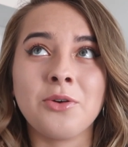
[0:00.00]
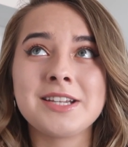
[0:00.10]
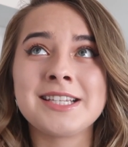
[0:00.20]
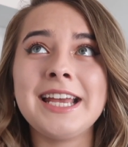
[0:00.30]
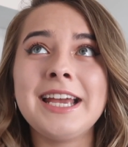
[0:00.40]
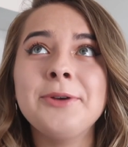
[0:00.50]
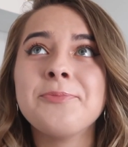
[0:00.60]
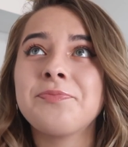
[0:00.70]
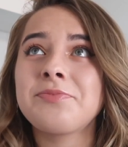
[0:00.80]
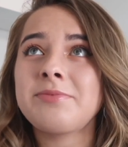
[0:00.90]
honestly,
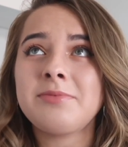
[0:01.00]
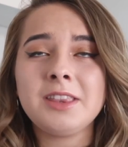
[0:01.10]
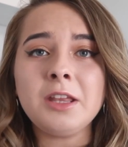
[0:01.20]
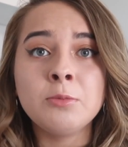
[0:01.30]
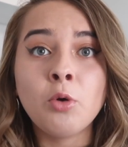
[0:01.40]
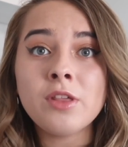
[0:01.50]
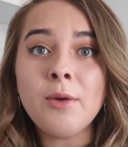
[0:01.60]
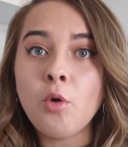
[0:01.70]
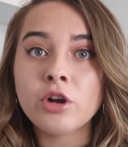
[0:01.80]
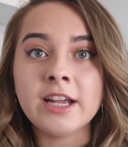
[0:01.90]
more
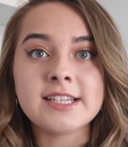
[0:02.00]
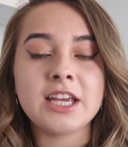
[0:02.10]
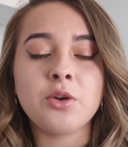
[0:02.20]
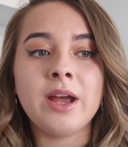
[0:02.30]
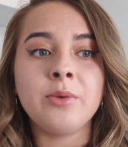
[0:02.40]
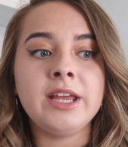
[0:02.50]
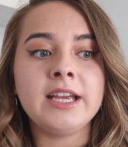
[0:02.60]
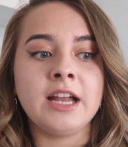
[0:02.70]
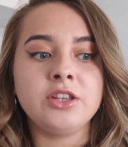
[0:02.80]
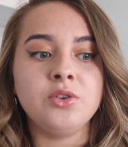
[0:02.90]
than one like takeaway a week
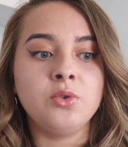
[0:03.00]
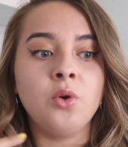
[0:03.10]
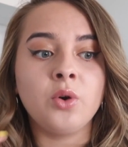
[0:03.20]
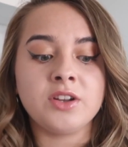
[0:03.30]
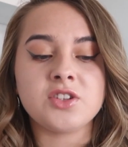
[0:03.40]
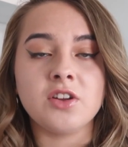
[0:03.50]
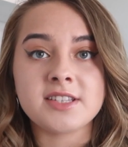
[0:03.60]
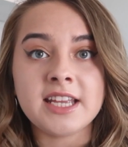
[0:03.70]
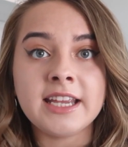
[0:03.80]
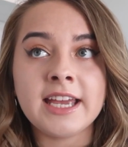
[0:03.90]
and you're gonna start
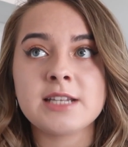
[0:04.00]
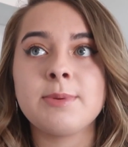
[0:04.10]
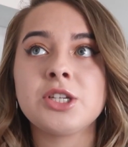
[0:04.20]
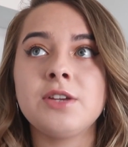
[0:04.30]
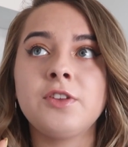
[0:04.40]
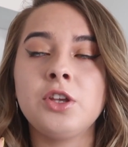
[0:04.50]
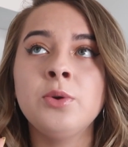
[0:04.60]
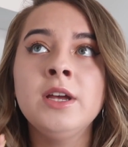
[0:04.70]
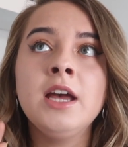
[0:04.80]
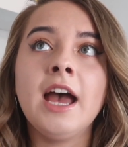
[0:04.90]
seeing it, especially if
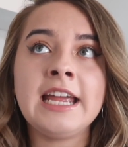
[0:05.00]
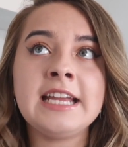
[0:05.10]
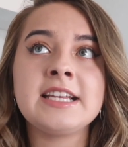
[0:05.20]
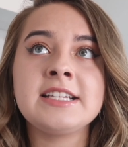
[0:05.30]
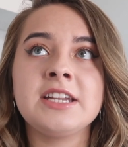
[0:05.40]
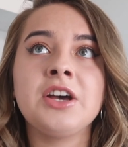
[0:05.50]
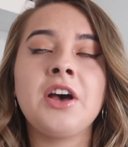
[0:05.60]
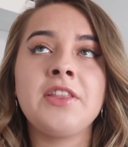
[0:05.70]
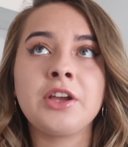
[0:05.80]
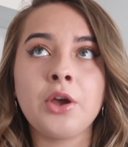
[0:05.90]
you are eating dinner
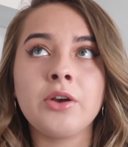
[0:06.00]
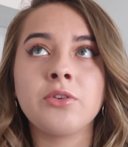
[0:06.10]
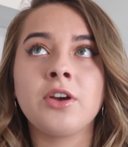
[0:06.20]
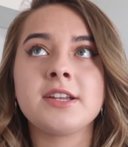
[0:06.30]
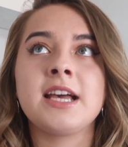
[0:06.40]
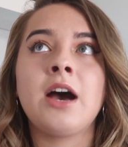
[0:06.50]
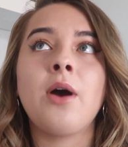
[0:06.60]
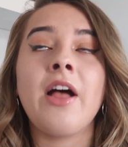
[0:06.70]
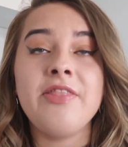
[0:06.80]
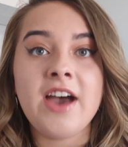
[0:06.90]
and then going on nights
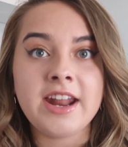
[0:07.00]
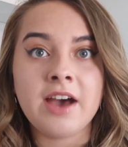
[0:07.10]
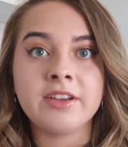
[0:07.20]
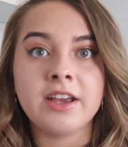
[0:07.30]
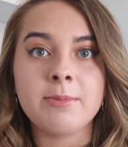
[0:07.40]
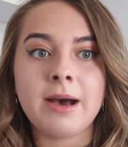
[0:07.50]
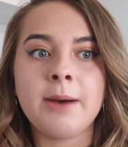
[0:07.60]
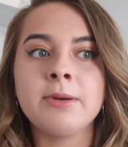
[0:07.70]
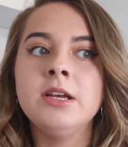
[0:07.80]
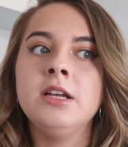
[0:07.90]
out and then having a kebab.